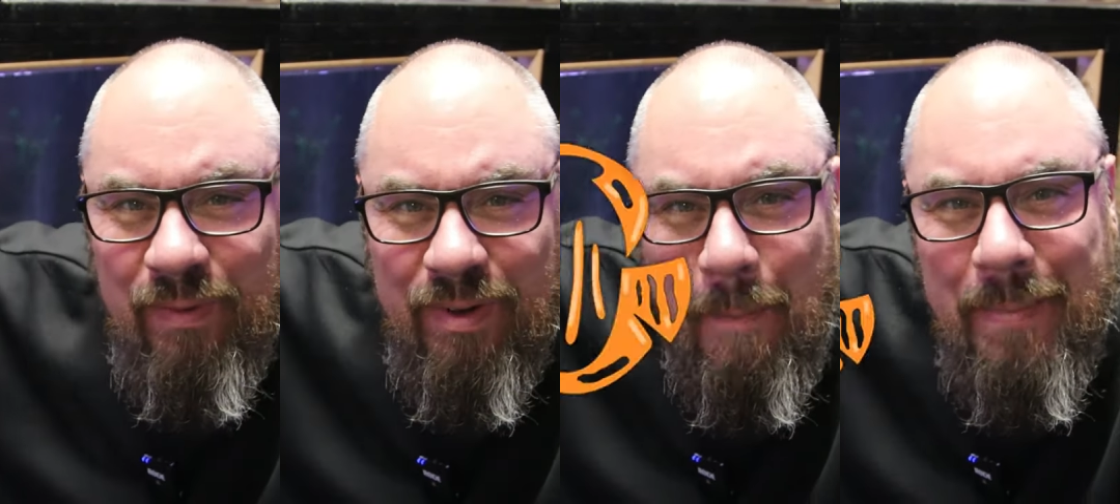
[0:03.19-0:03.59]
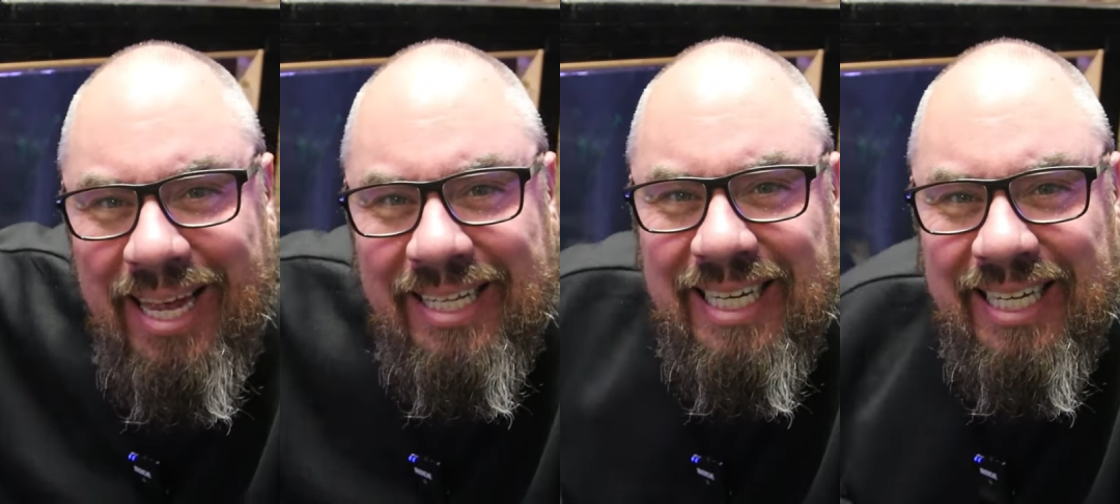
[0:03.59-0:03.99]
We've got
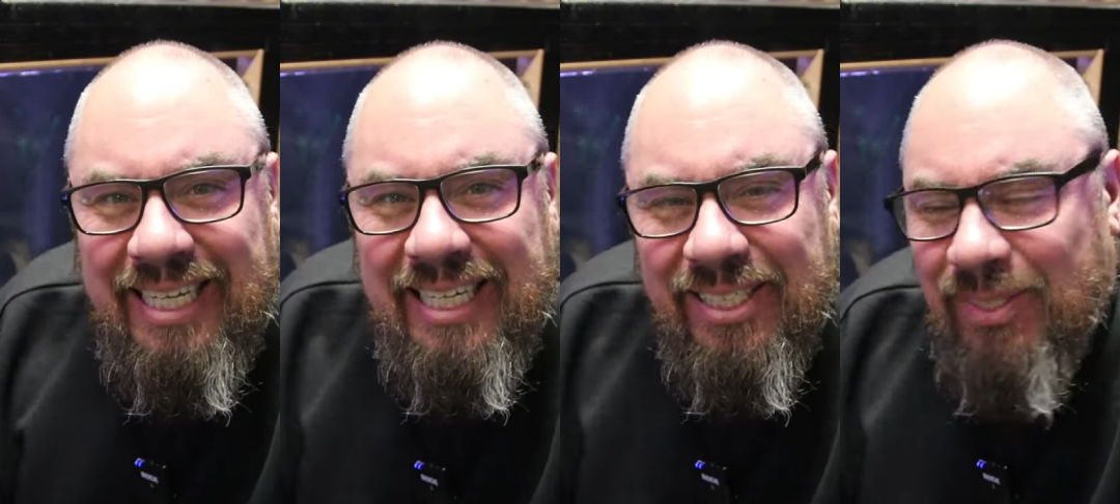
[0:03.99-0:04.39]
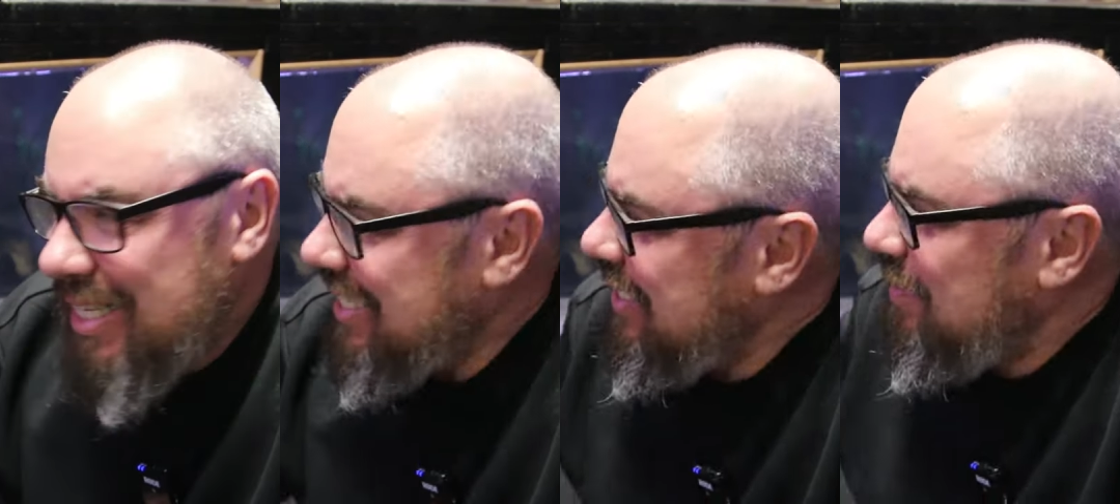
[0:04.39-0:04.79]
mega tank here, so
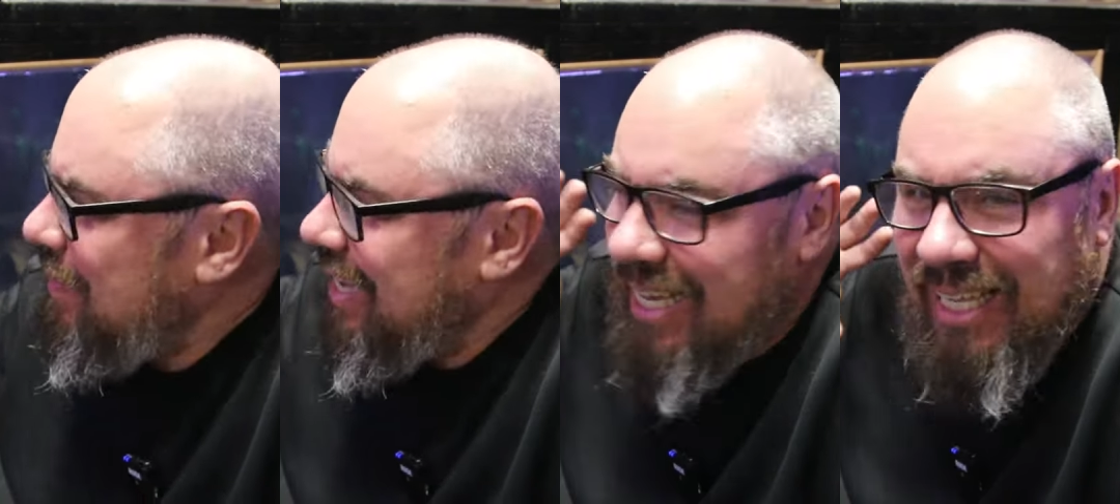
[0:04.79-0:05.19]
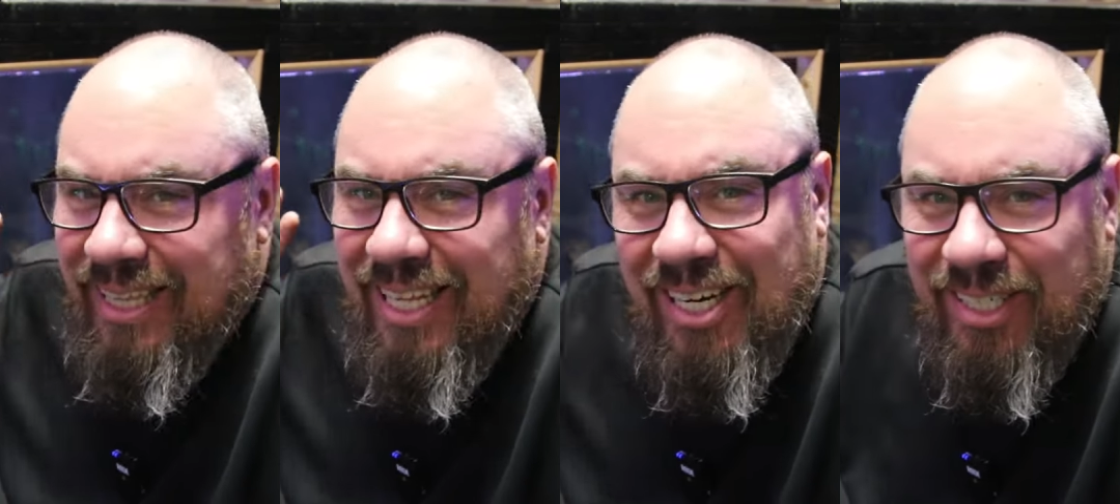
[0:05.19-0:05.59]
this is my
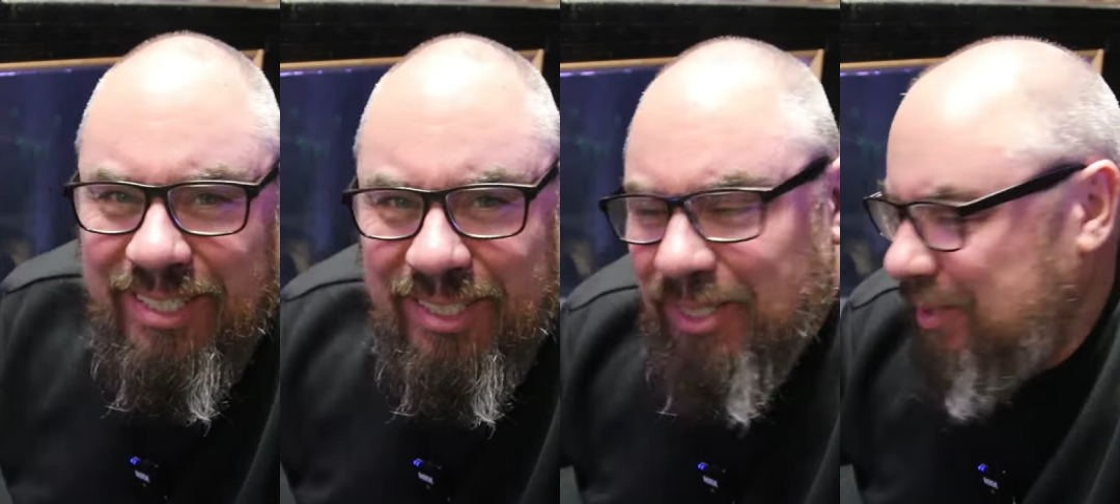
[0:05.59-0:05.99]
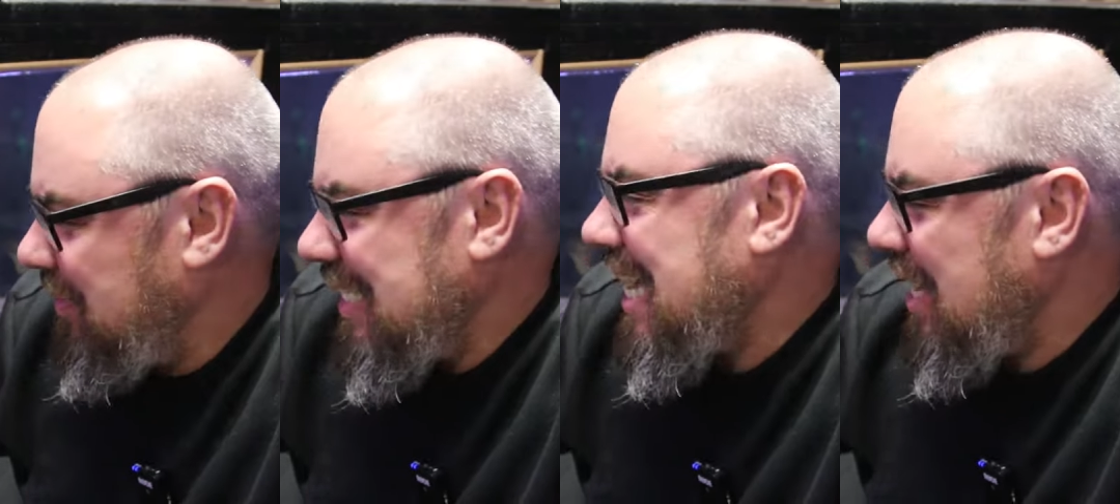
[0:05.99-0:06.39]
large
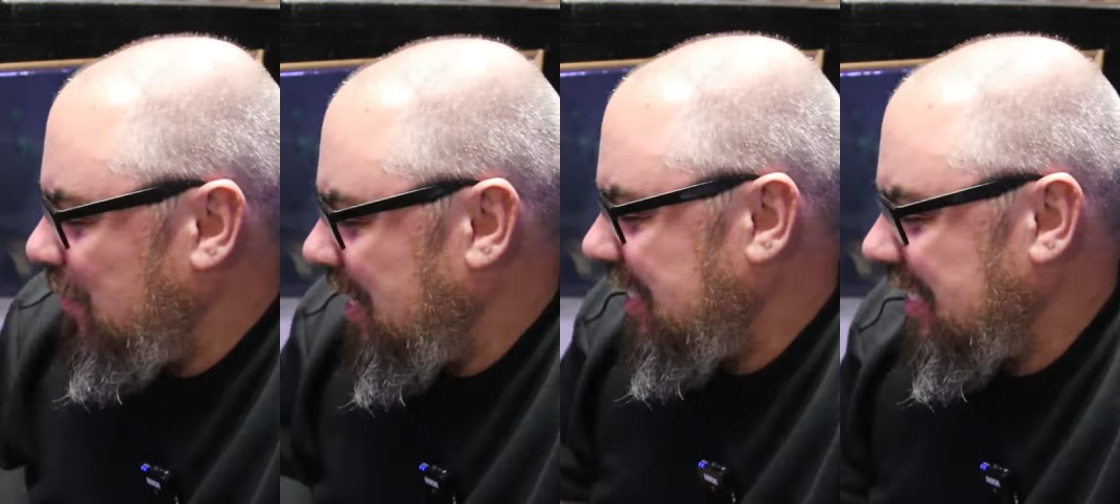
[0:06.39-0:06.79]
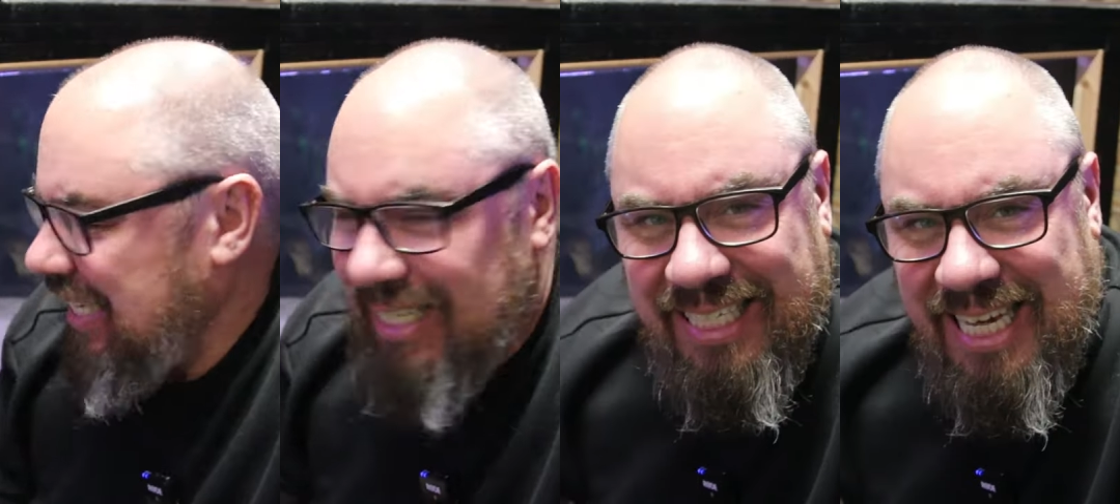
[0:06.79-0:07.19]
DIY
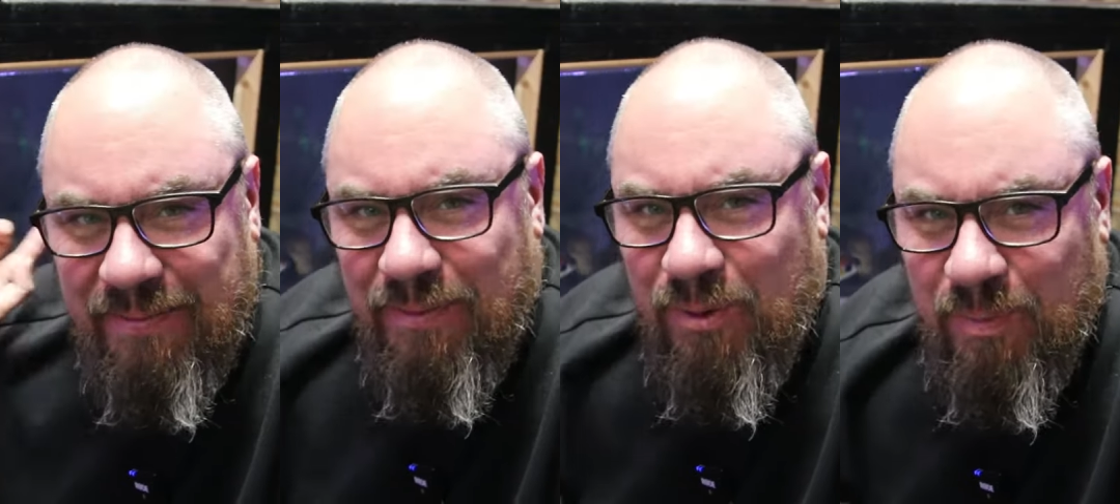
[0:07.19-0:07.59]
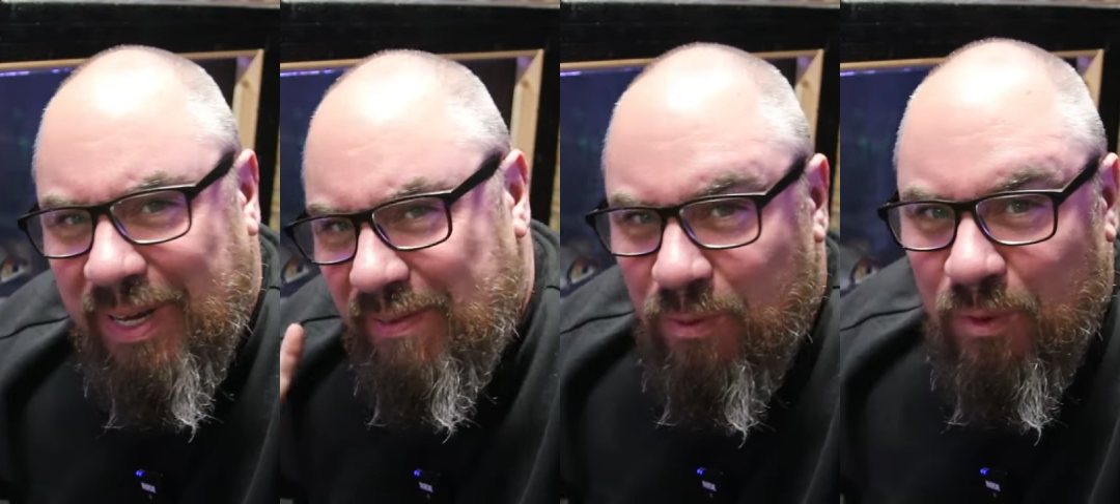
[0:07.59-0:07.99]
tank. It's 8 foot
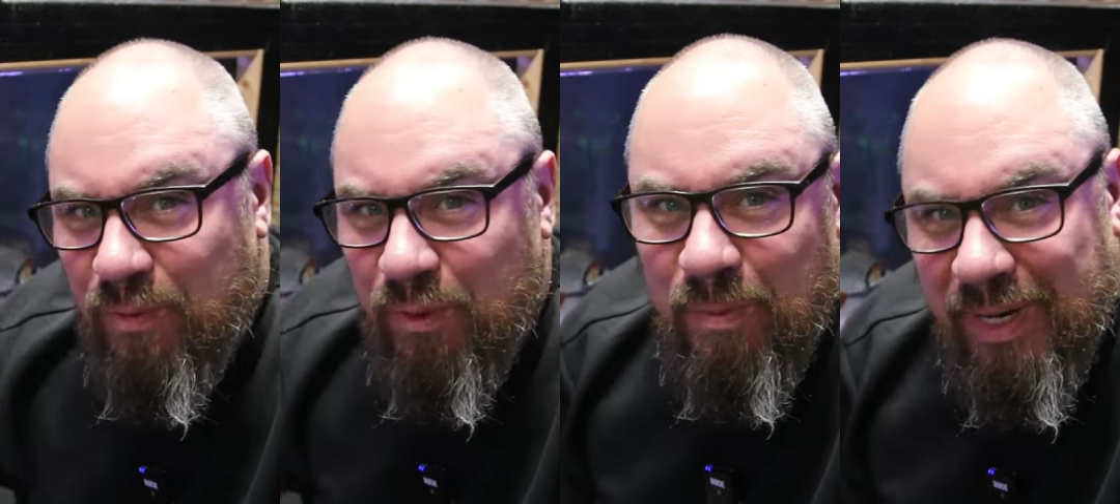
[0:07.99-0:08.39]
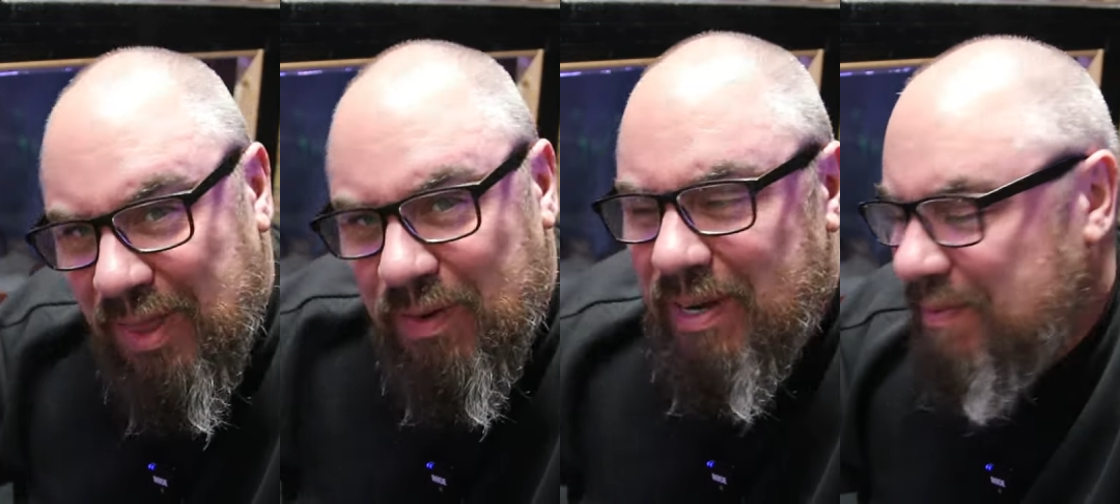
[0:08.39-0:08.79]
by 4 foot
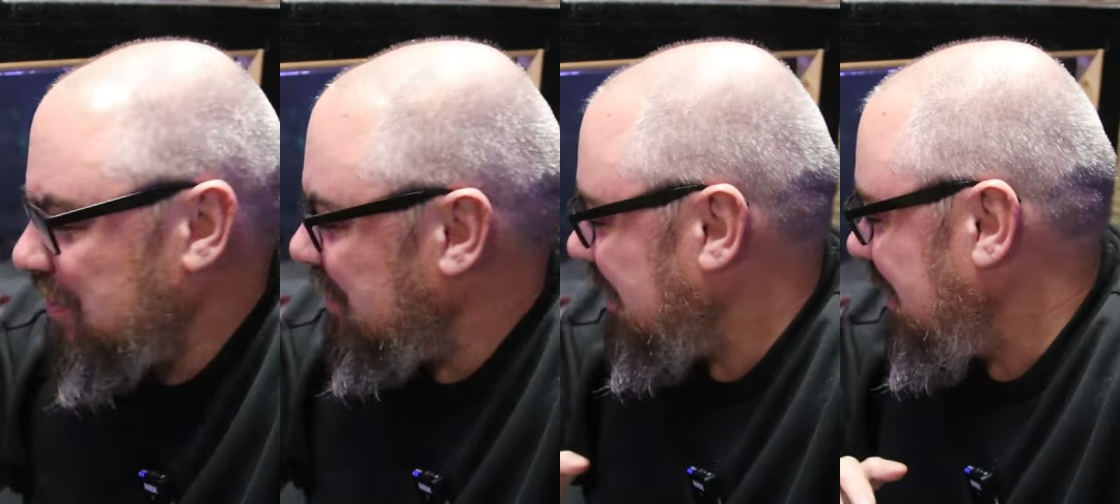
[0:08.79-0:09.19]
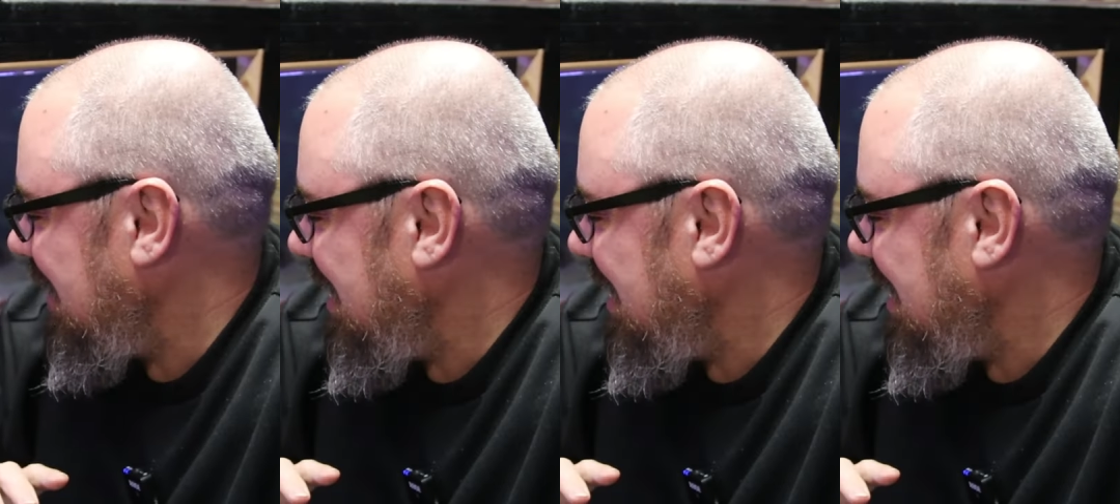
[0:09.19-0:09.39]
by 3 foot.